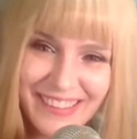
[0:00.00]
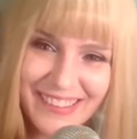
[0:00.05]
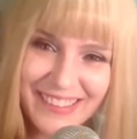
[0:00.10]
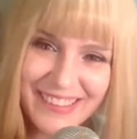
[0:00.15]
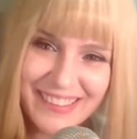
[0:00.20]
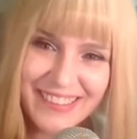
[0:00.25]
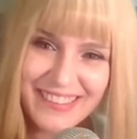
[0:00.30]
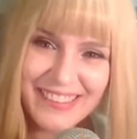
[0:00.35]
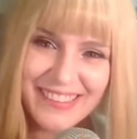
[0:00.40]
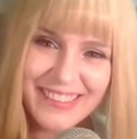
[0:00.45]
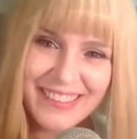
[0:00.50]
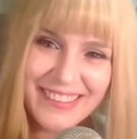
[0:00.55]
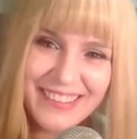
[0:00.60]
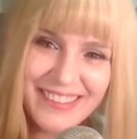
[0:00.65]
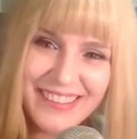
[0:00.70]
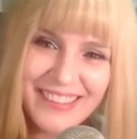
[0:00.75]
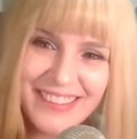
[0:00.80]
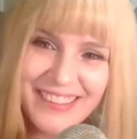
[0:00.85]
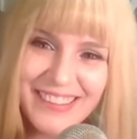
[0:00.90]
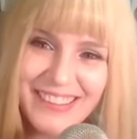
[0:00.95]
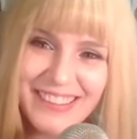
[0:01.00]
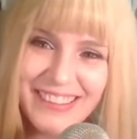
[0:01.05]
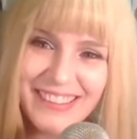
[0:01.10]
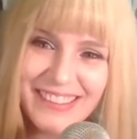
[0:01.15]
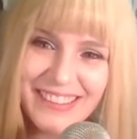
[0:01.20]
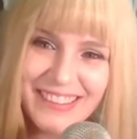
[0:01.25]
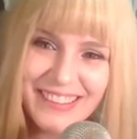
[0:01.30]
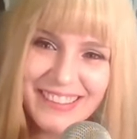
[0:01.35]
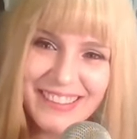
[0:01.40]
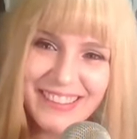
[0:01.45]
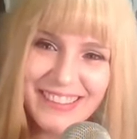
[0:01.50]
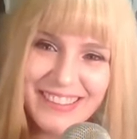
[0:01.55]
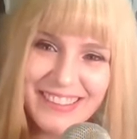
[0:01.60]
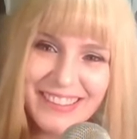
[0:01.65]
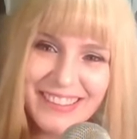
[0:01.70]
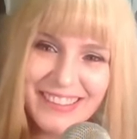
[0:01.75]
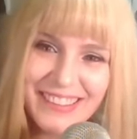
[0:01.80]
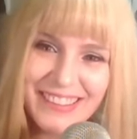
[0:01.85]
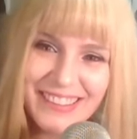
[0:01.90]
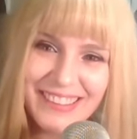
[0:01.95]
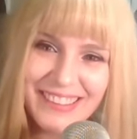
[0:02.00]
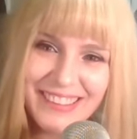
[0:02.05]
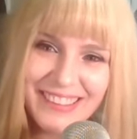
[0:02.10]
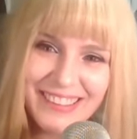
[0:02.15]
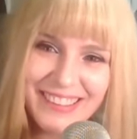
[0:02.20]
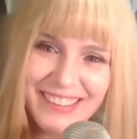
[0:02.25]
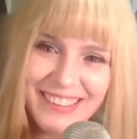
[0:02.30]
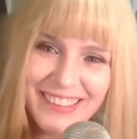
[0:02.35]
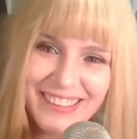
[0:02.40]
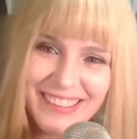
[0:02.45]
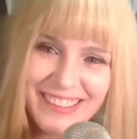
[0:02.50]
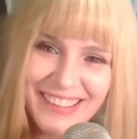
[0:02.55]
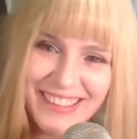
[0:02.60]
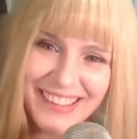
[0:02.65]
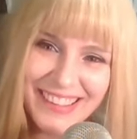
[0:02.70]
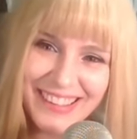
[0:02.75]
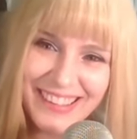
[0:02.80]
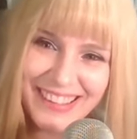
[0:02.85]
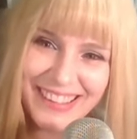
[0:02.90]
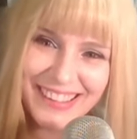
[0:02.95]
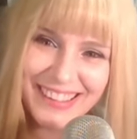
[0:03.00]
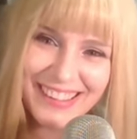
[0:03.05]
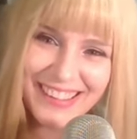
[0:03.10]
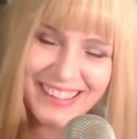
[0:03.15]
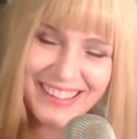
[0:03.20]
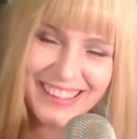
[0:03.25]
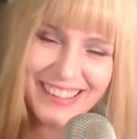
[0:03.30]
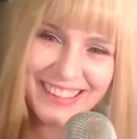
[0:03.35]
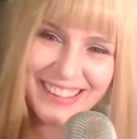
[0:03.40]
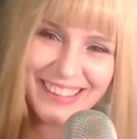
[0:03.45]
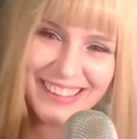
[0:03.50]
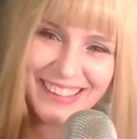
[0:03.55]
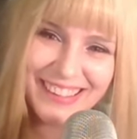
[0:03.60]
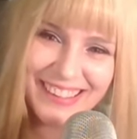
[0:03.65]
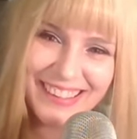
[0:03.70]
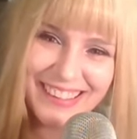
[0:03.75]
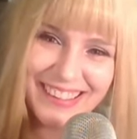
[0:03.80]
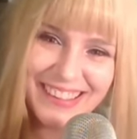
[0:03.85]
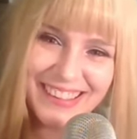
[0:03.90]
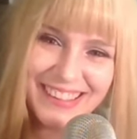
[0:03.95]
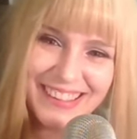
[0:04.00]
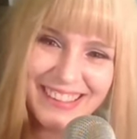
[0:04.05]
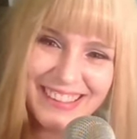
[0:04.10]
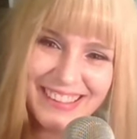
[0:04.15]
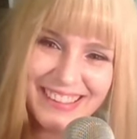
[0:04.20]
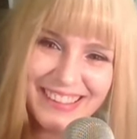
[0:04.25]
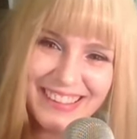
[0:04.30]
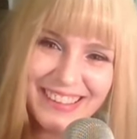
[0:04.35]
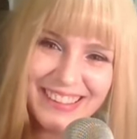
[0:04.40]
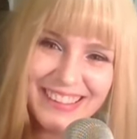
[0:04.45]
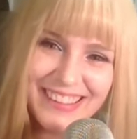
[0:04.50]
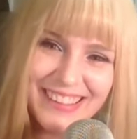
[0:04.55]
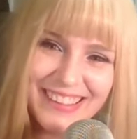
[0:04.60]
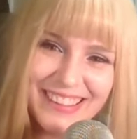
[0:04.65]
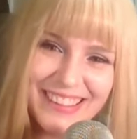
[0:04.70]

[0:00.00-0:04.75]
The person shown says nothing.